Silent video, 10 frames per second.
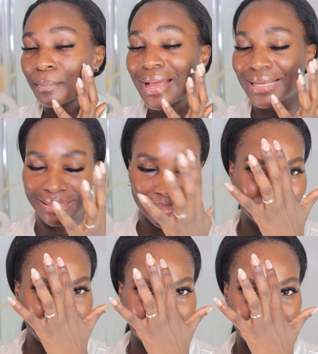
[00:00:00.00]
my
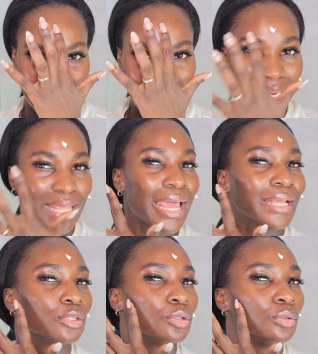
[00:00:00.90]
skin. And I
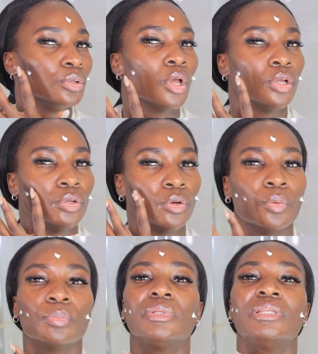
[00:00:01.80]
like to, you
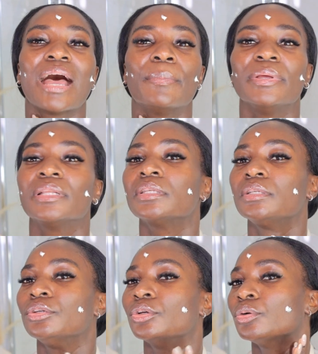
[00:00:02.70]
know, dab it,
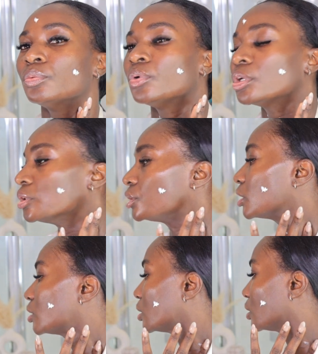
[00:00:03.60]
you know, one
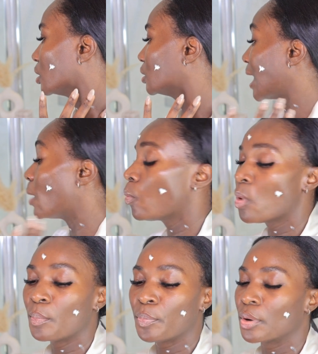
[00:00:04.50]
dot, and
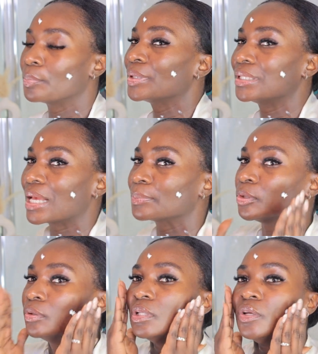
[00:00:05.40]
one pump is
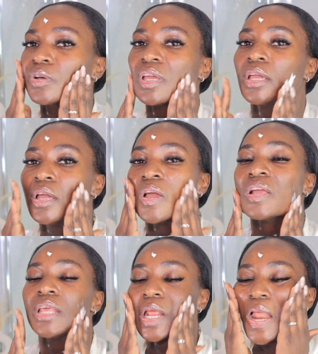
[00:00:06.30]
absolutely okay.
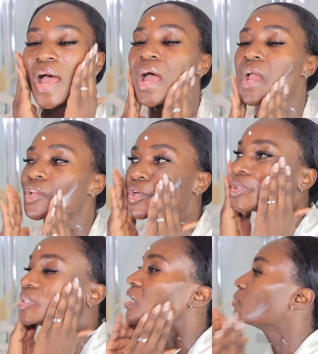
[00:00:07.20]
Then I
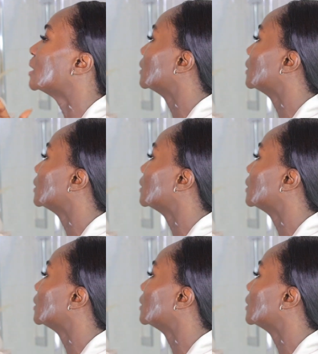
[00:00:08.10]
just take my